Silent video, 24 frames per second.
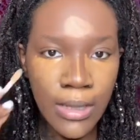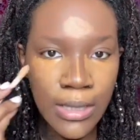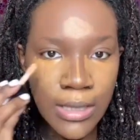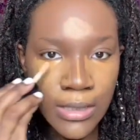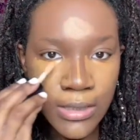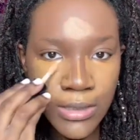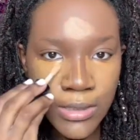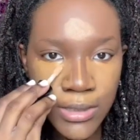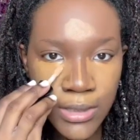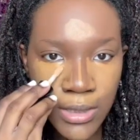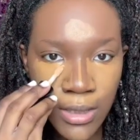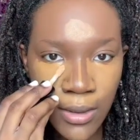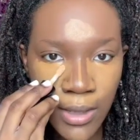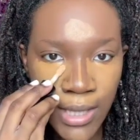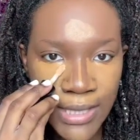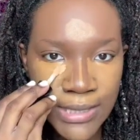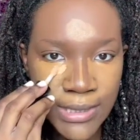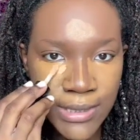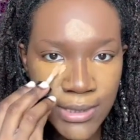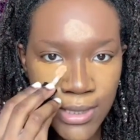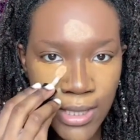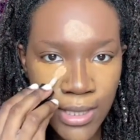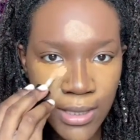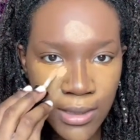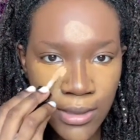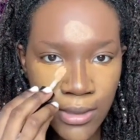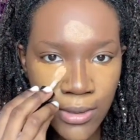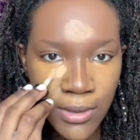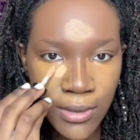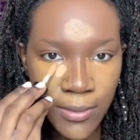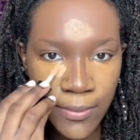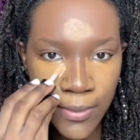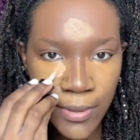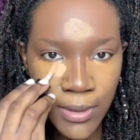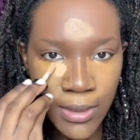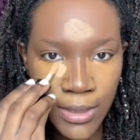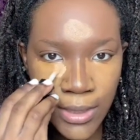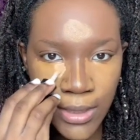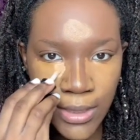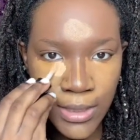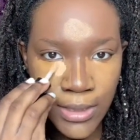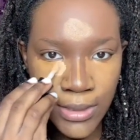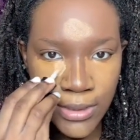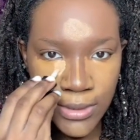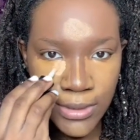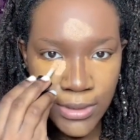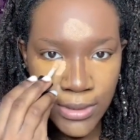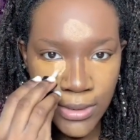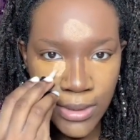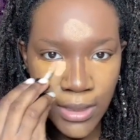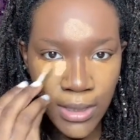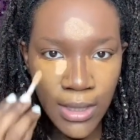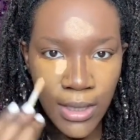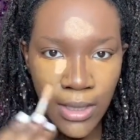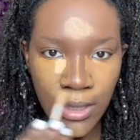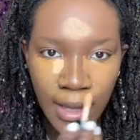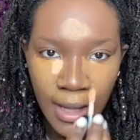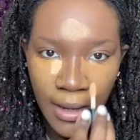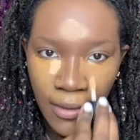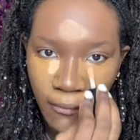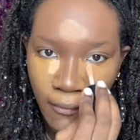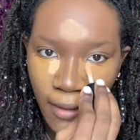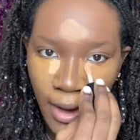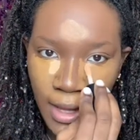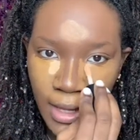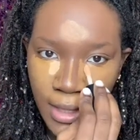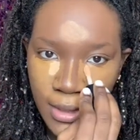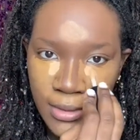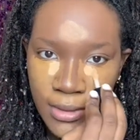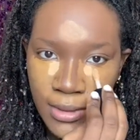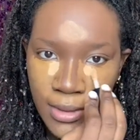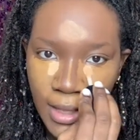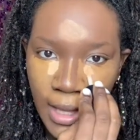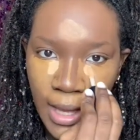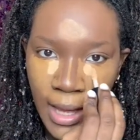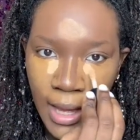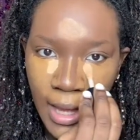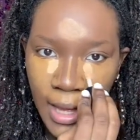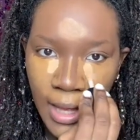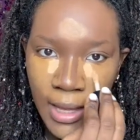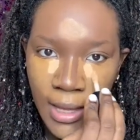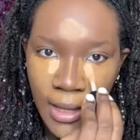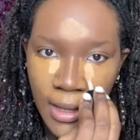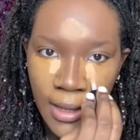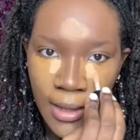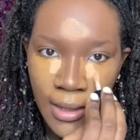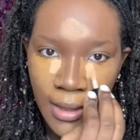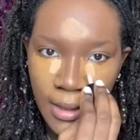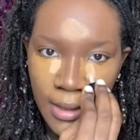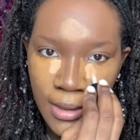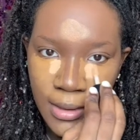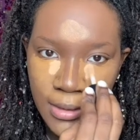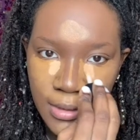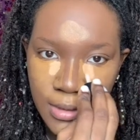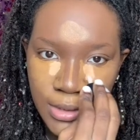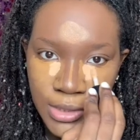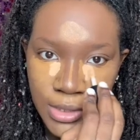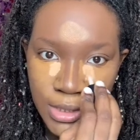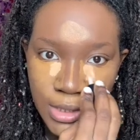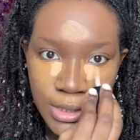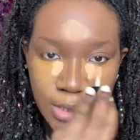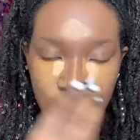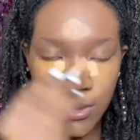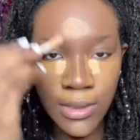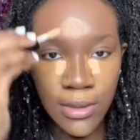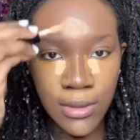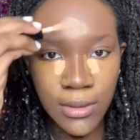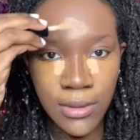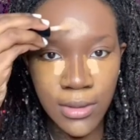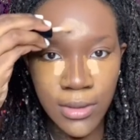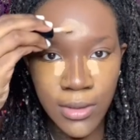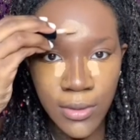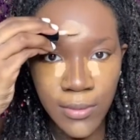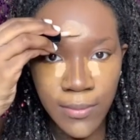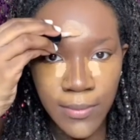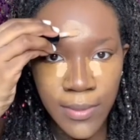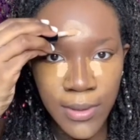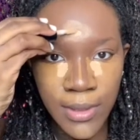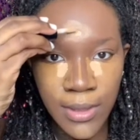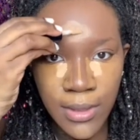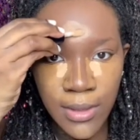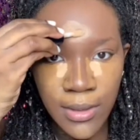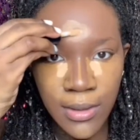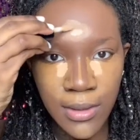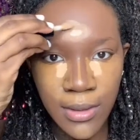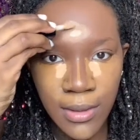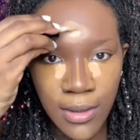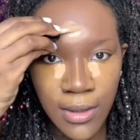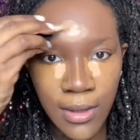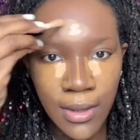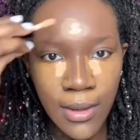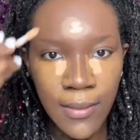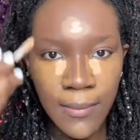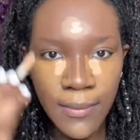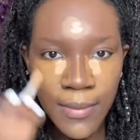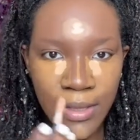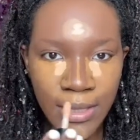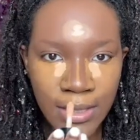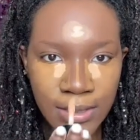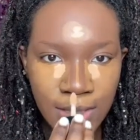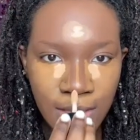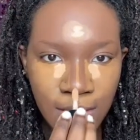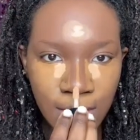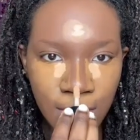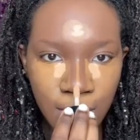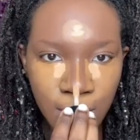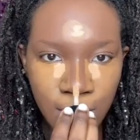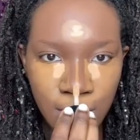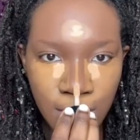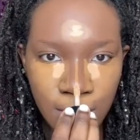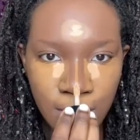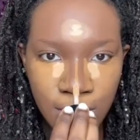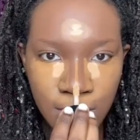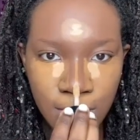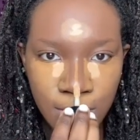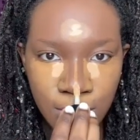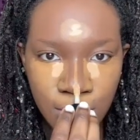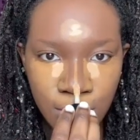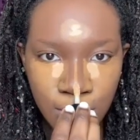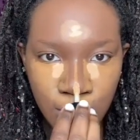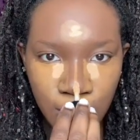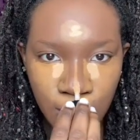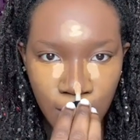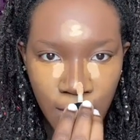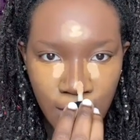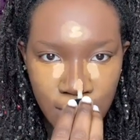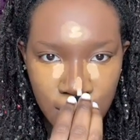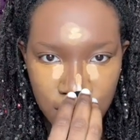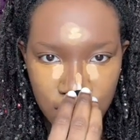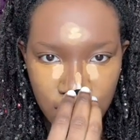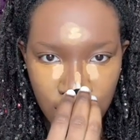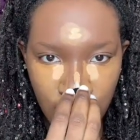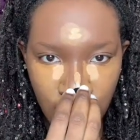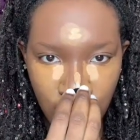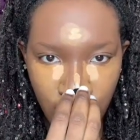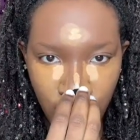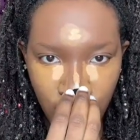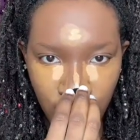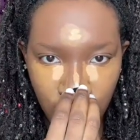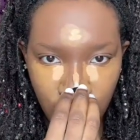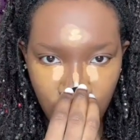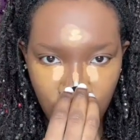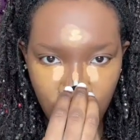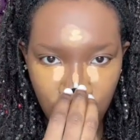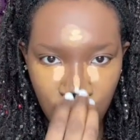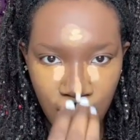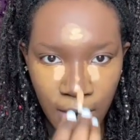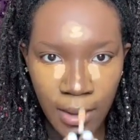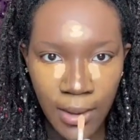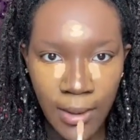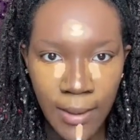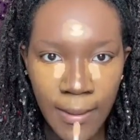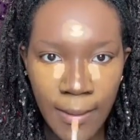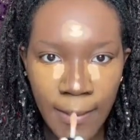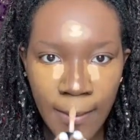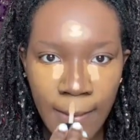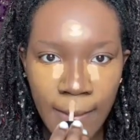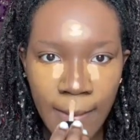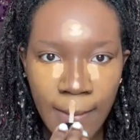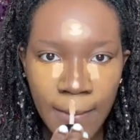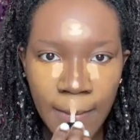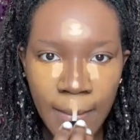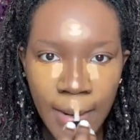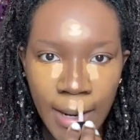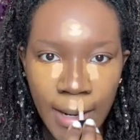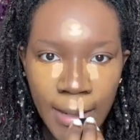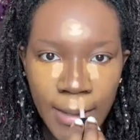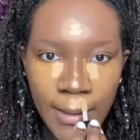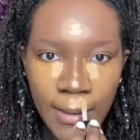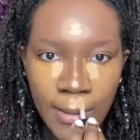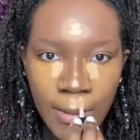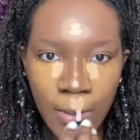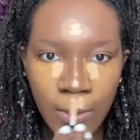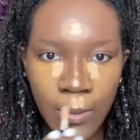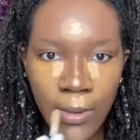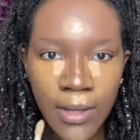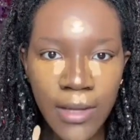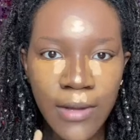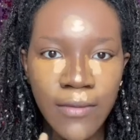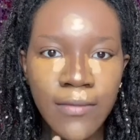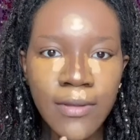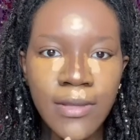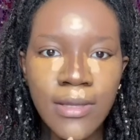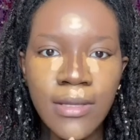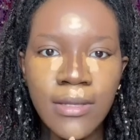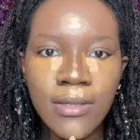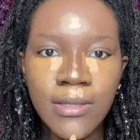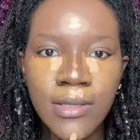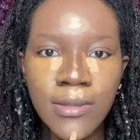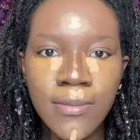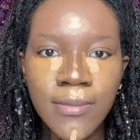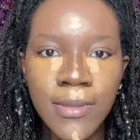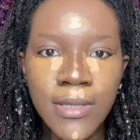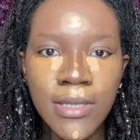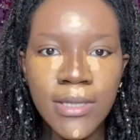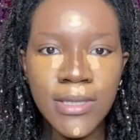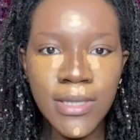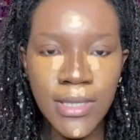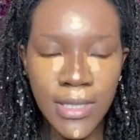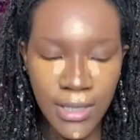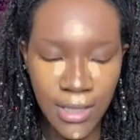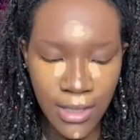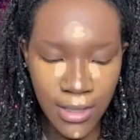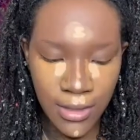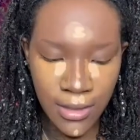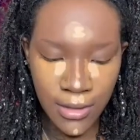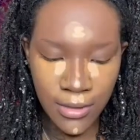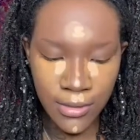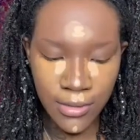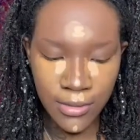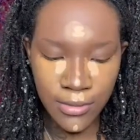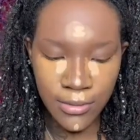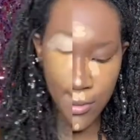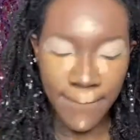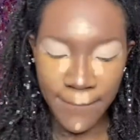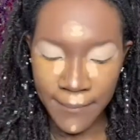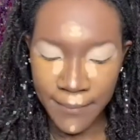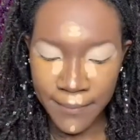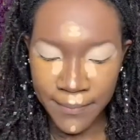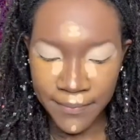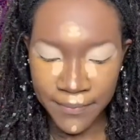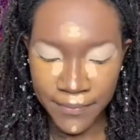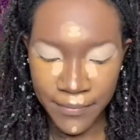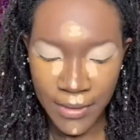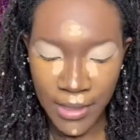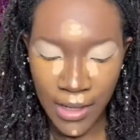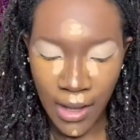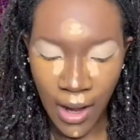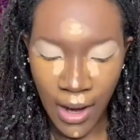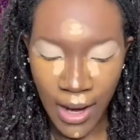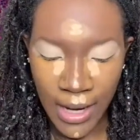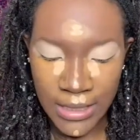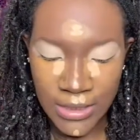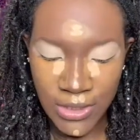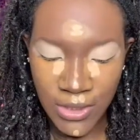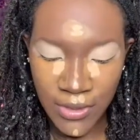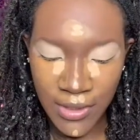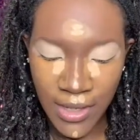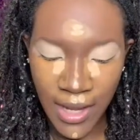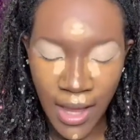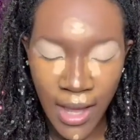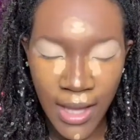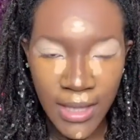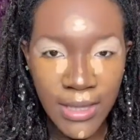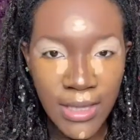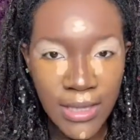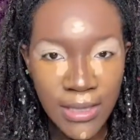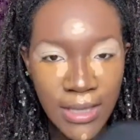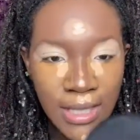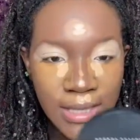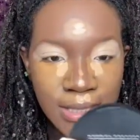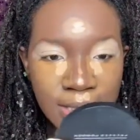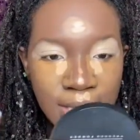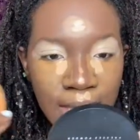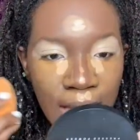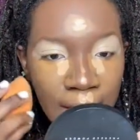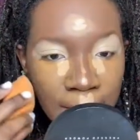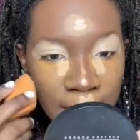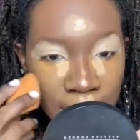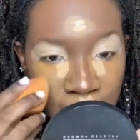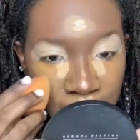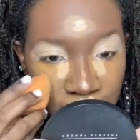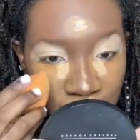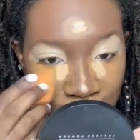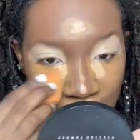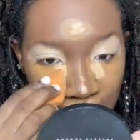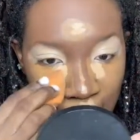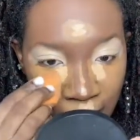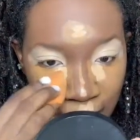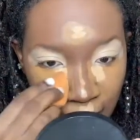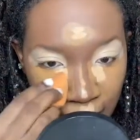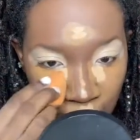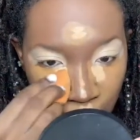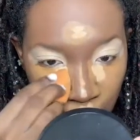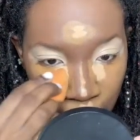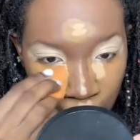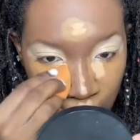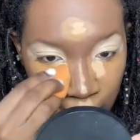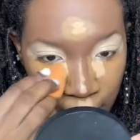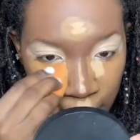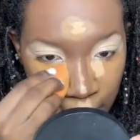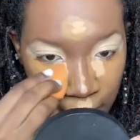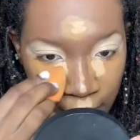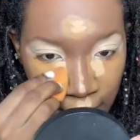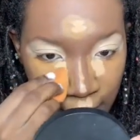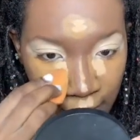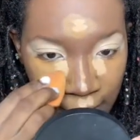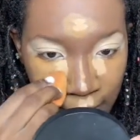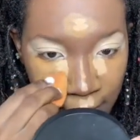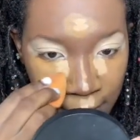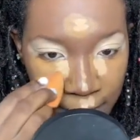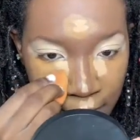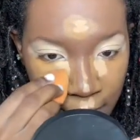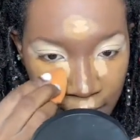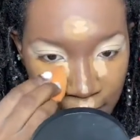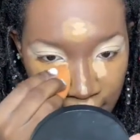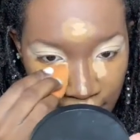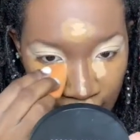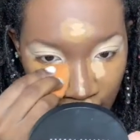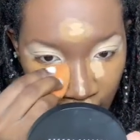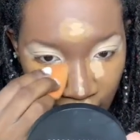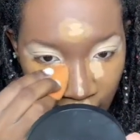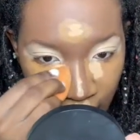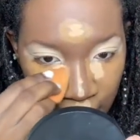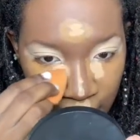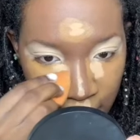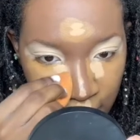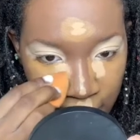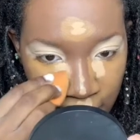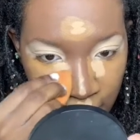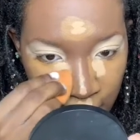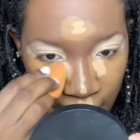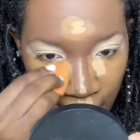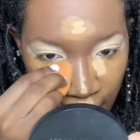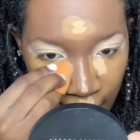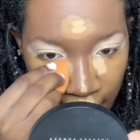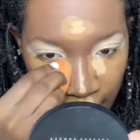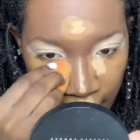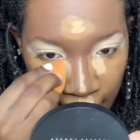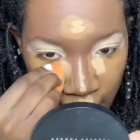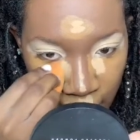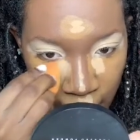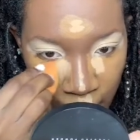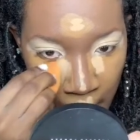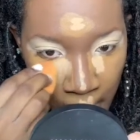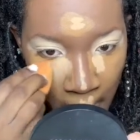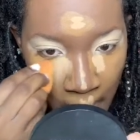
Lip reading: So I just take a little bit of this, like right under the eye, just a little bit, because I don't wanna look too washed out, but I do want everything to blend together. All right, so now I think that's time enough. We're gonna go ahead and blend out our under eye